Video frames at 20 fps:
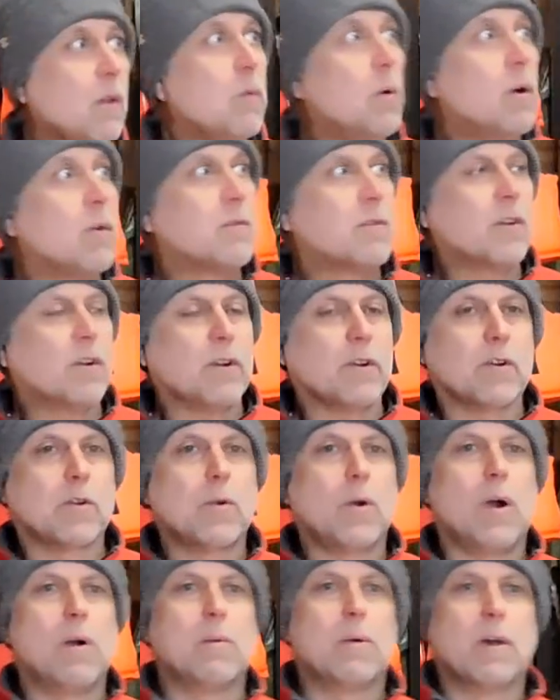Well, we've got on
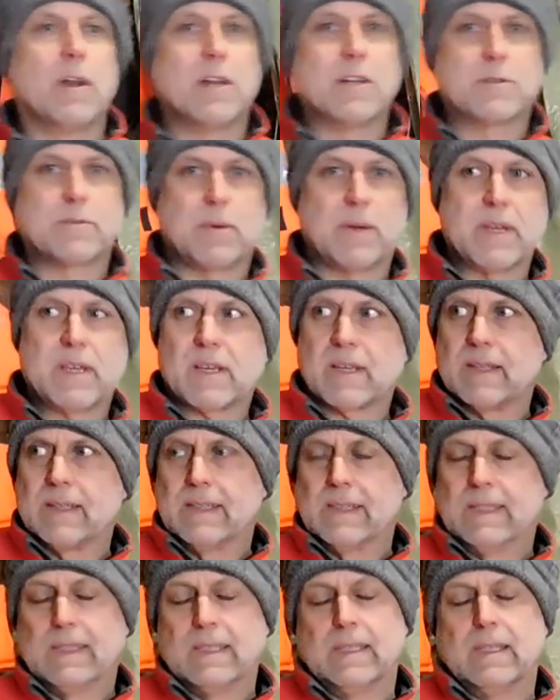quite well this week.
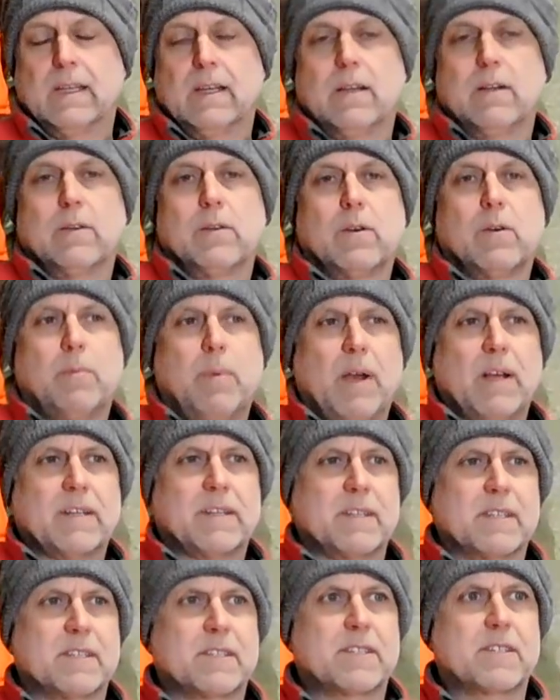We're back
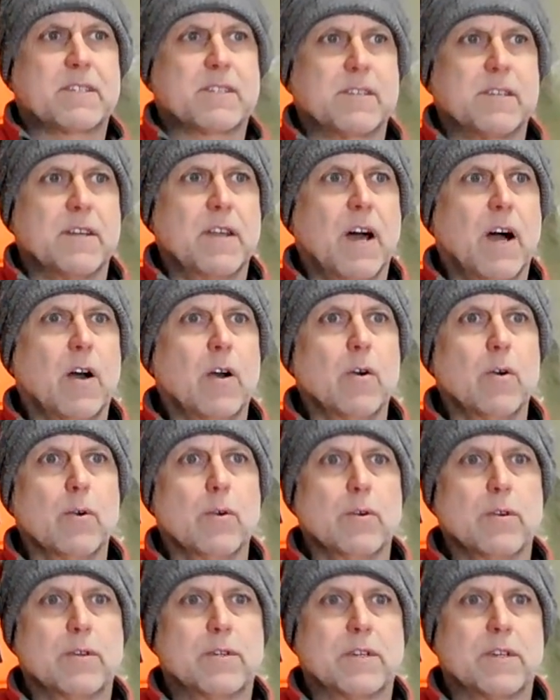to
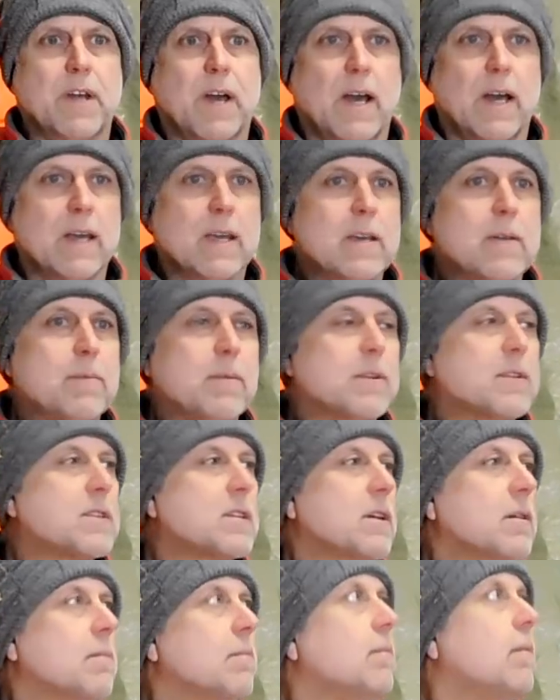snow today,
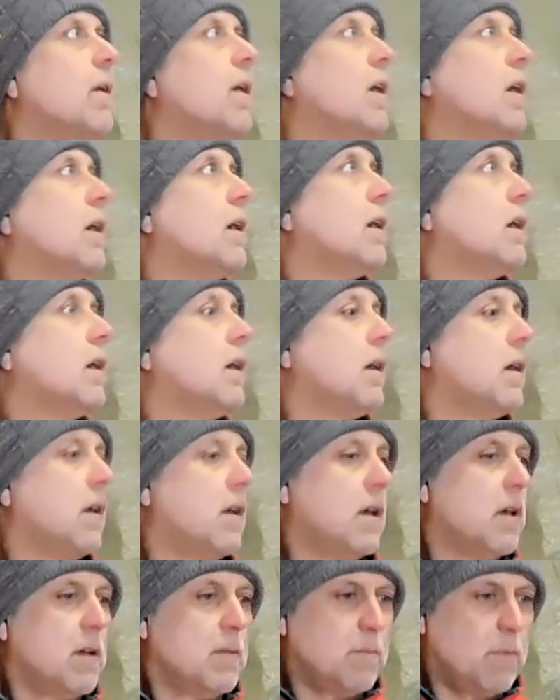but
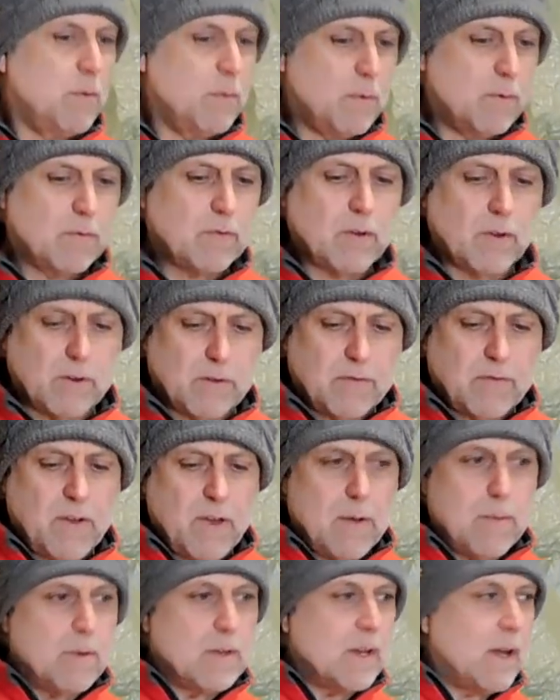we've got a
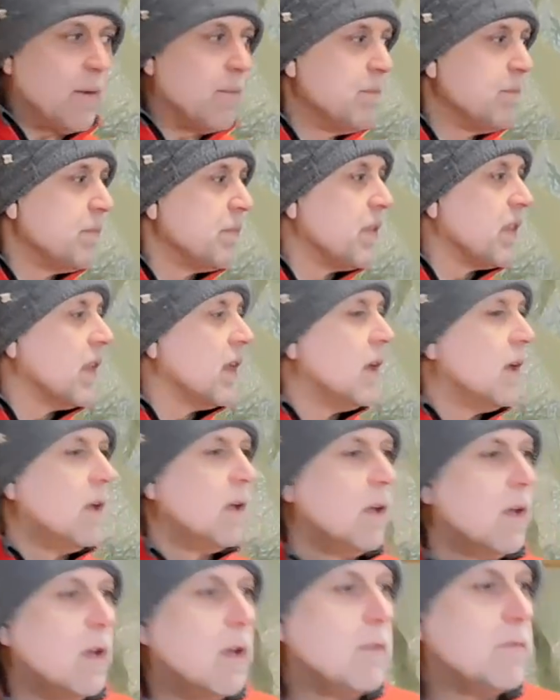fair bit done.
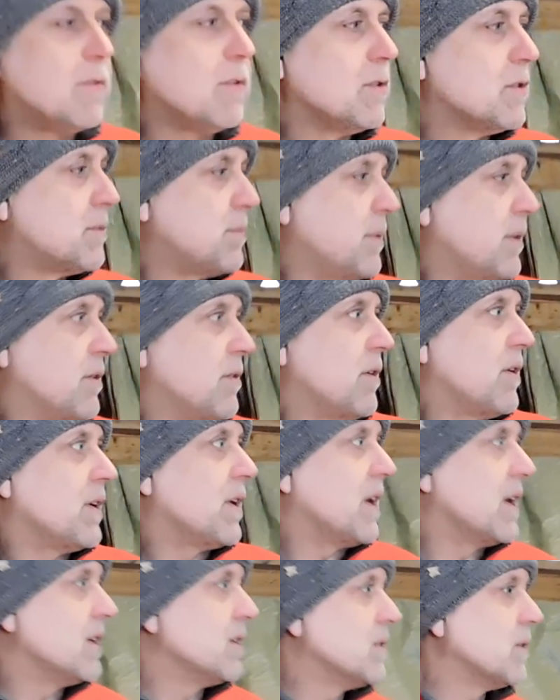A few spin around
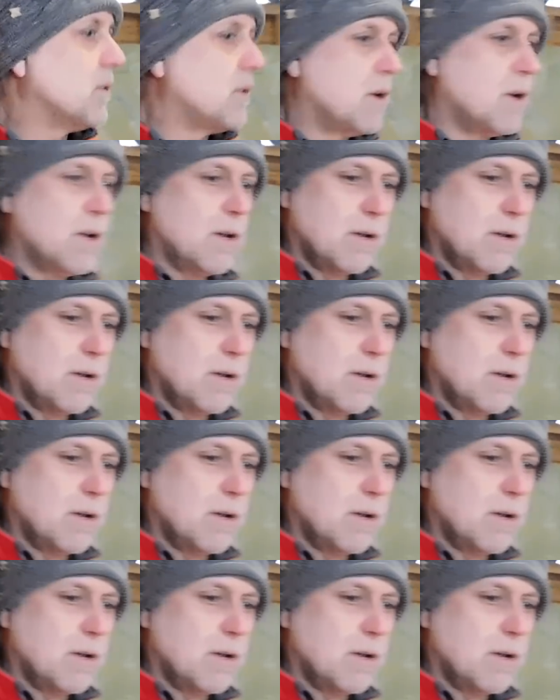Hazel.